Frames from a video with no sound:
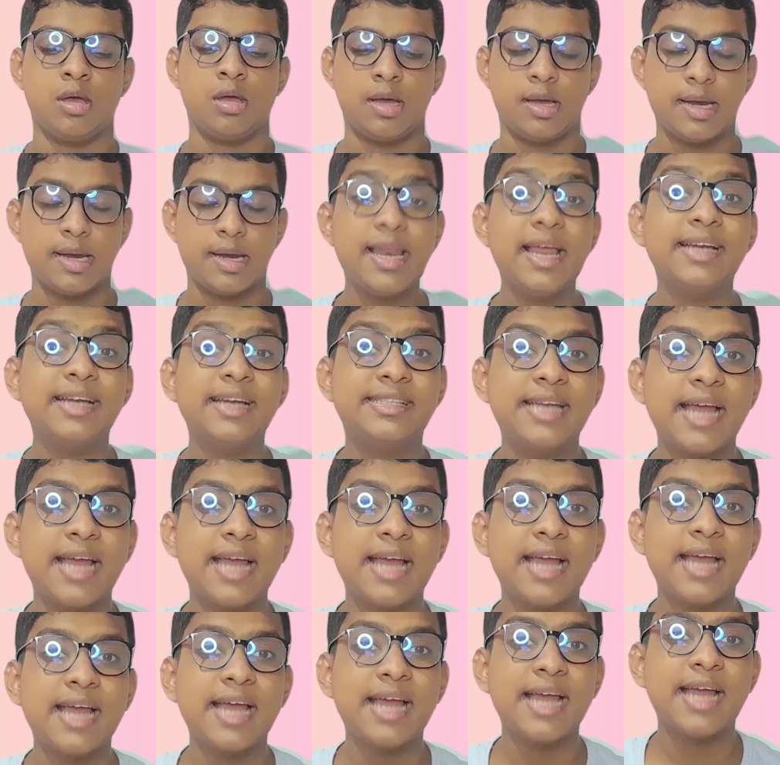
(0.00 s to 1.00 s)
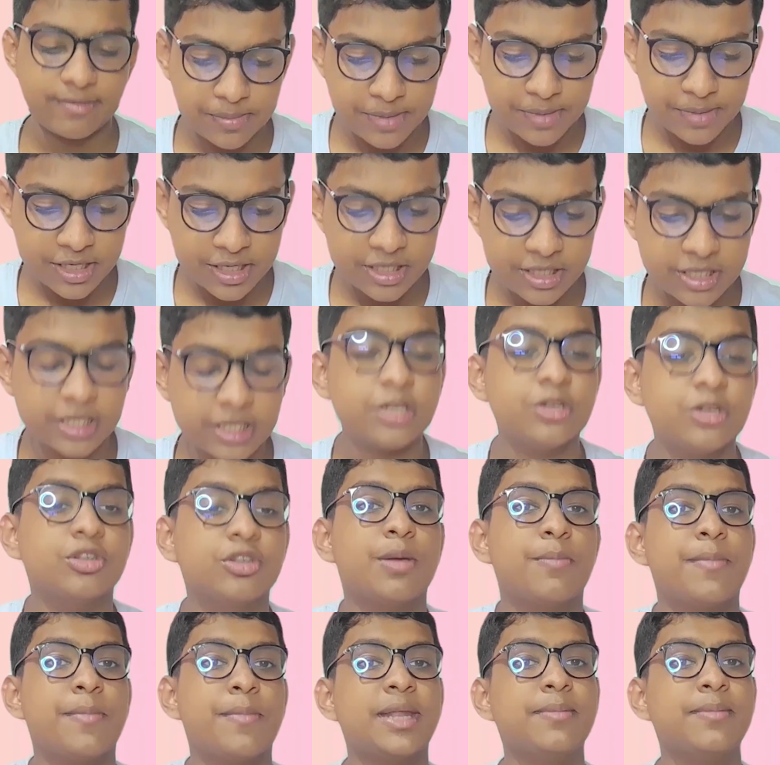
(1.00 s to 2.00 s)
Let's dive a bit into the
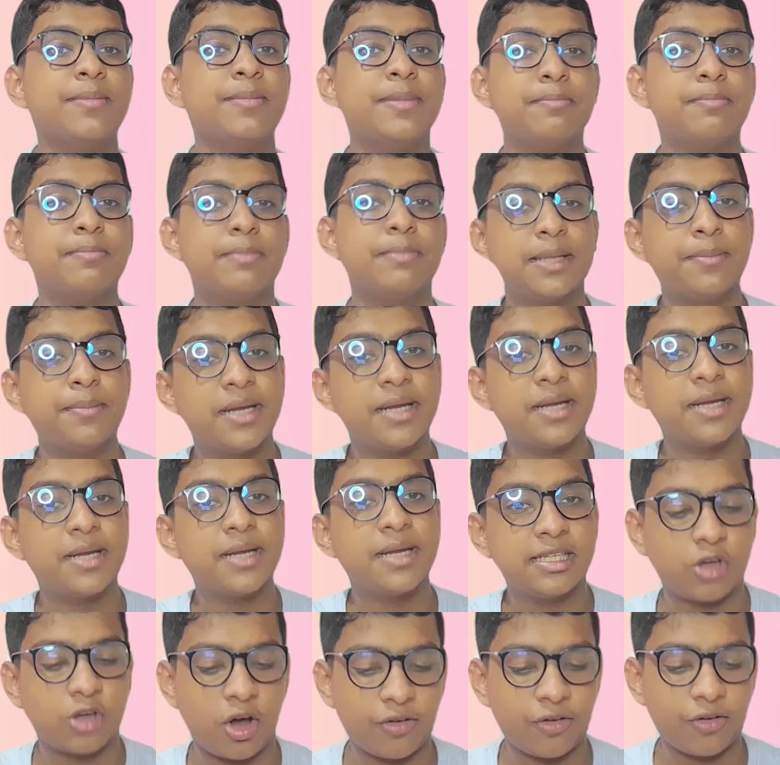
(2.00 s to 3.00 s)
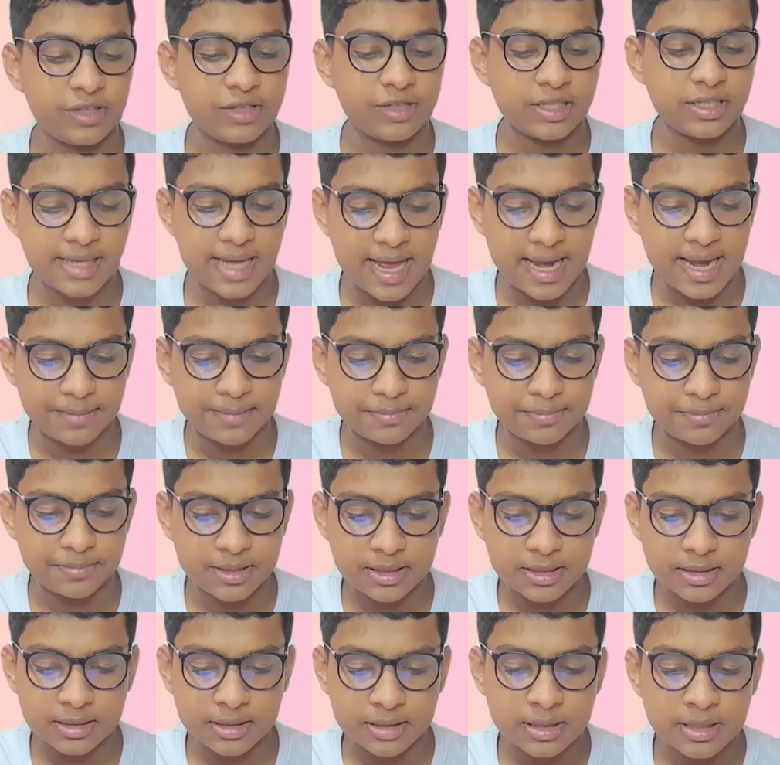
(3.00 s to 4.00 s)
mathematics of this ellipse.
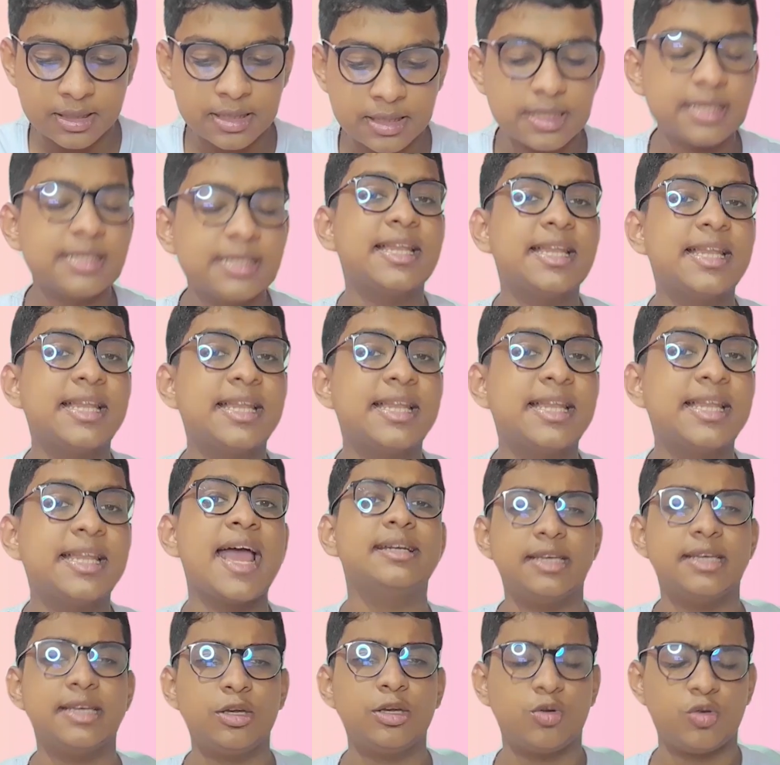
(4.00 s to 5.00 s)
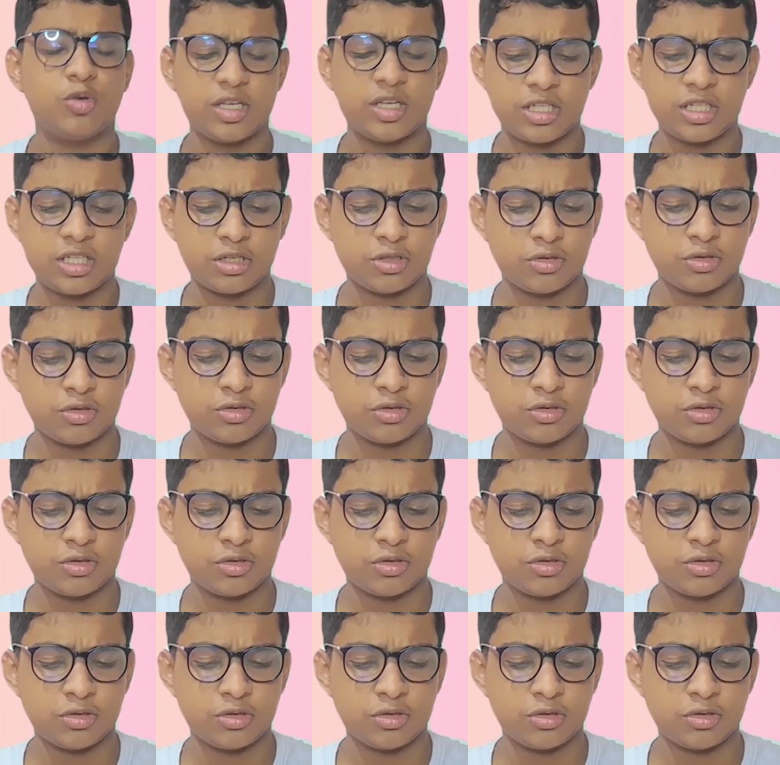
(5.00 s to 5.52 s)
The standard equation of